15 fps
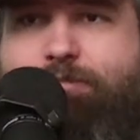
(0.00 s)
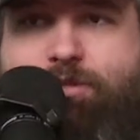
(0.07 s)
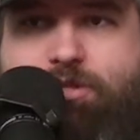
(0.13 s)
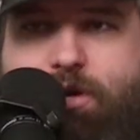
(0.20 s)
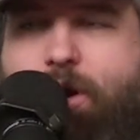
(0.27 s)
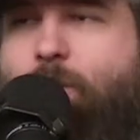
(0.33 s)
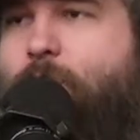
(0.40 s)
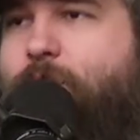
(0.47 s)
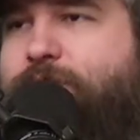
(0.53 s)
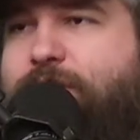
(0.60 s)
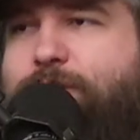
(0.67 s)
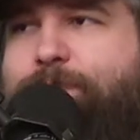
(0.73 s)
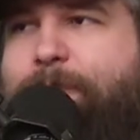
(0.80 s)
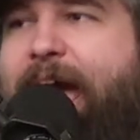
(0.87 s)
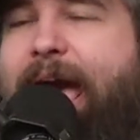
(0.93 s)
Star Wars
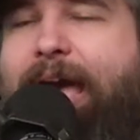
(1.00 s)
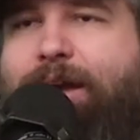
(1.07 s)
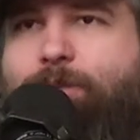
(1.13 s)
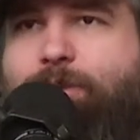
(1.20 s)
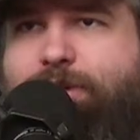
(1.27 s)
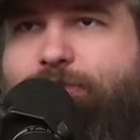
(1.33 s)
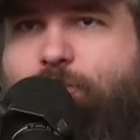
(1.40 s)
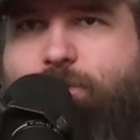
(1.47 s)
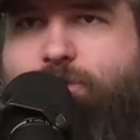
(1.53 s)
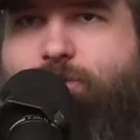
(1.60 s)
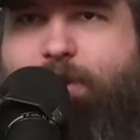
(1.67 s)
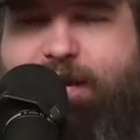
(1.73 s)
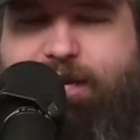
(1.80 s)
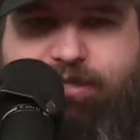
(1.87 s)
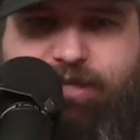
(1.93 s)
is back. When Force
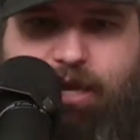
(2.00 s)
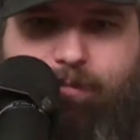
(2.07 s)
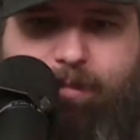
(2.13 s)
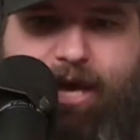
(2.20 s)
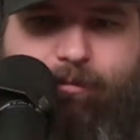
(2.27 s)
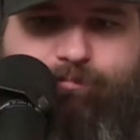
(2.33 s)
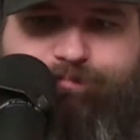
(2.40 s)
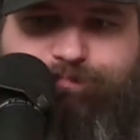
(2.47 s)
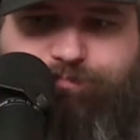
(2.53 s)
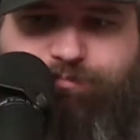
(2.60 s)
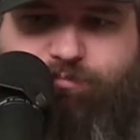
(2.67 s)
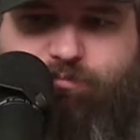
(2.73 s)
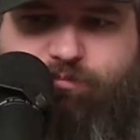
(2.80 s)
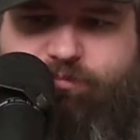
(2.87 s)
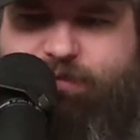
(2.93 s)
Awakens came out
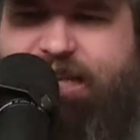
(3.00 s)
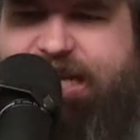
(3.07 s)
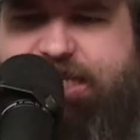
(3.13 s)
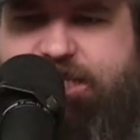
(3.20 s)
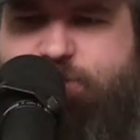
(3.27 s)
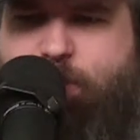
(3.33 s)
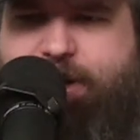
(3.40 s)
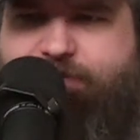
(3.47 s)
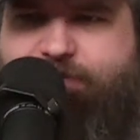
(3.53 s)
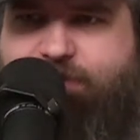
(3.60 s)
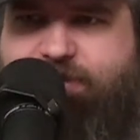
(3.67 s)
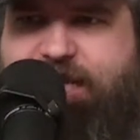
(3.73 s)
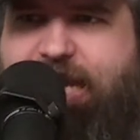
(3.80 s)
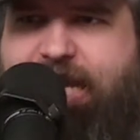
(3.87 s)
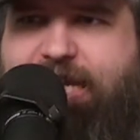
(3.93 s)
in
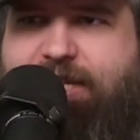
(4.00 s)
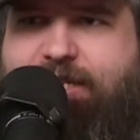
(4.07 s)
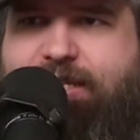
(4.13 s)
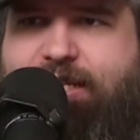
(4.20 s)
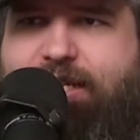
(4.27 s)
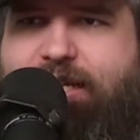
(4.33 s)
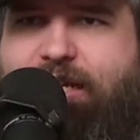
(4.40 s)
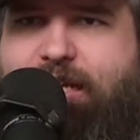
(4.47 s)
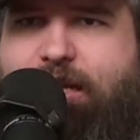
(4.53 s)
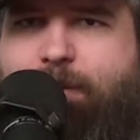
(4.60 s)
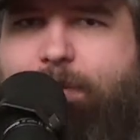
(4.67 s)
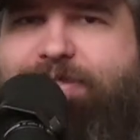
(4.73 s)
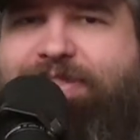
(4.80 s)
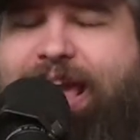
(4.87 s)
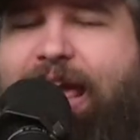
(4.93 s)
2015,
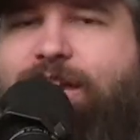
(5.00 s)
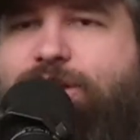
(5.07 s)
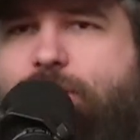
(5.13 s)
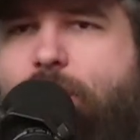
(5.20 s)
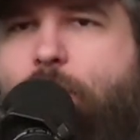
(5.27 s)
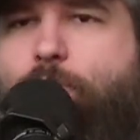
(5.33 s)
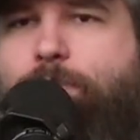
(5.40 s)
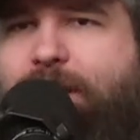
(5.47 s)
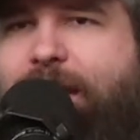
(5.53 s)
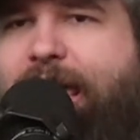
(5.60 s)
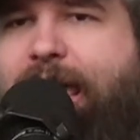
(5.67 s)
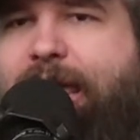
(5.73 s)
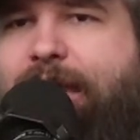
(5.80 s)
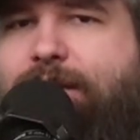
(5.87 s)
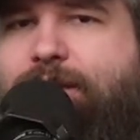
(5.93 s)
they had no
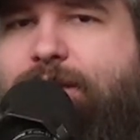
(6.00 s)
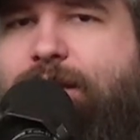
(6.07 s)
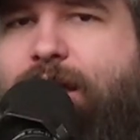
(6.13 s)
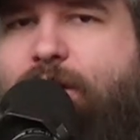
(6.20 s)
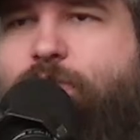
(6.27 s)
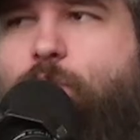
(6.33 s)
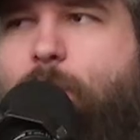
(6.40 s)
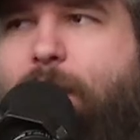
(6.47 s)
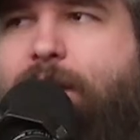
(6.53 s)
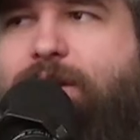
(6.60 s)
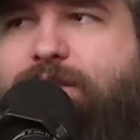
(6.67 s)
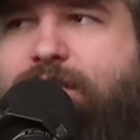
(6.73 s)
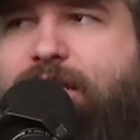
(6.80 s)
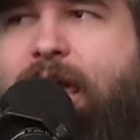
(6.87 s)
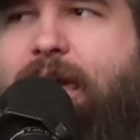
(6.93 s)
plan of where to
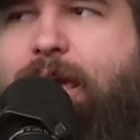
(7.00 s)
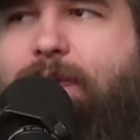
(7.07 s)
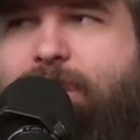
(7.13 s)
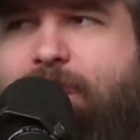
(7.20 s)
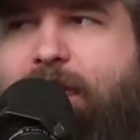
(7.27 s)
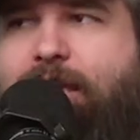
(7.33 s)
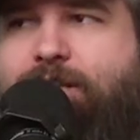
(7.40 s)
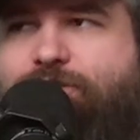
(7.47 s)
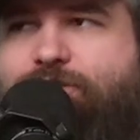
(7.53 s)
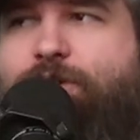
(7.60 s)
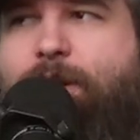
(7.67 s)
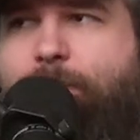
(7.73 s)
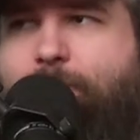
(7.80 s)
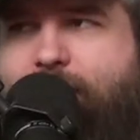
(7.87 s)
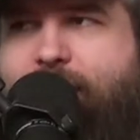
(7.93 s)
take things
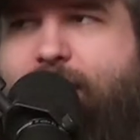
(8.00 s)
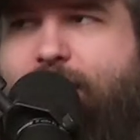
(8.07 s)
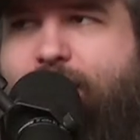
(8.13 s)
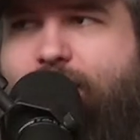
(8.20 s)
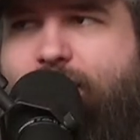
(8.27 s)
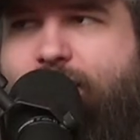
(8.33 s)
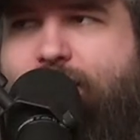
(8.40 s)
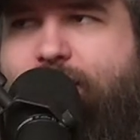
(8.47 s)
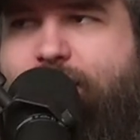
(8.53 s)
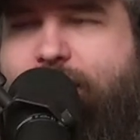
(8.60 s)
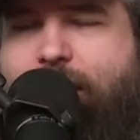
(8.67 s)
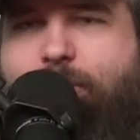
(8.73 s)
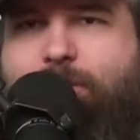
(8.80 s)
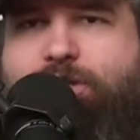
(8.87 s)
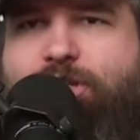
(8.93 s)
from there.
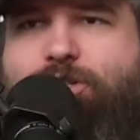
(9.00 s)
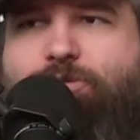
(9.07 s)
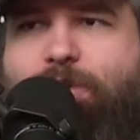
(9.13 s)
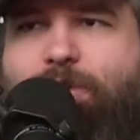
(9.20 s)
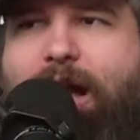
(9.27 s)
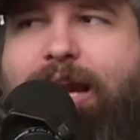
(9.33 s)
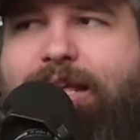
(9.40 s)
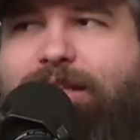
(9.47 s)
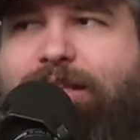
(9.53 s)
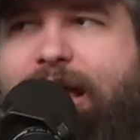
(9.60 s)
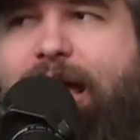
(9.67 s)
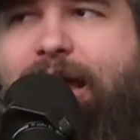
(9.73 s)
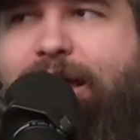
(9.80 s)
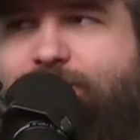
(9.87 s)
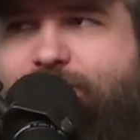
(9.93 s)
They were just riding the
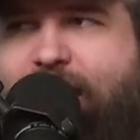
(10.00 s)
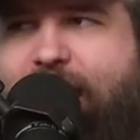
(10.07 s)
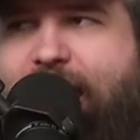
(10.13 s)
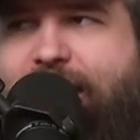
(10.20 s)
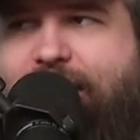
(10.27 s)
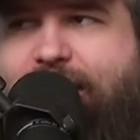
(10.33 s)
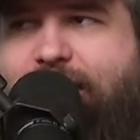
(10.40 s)
high of that.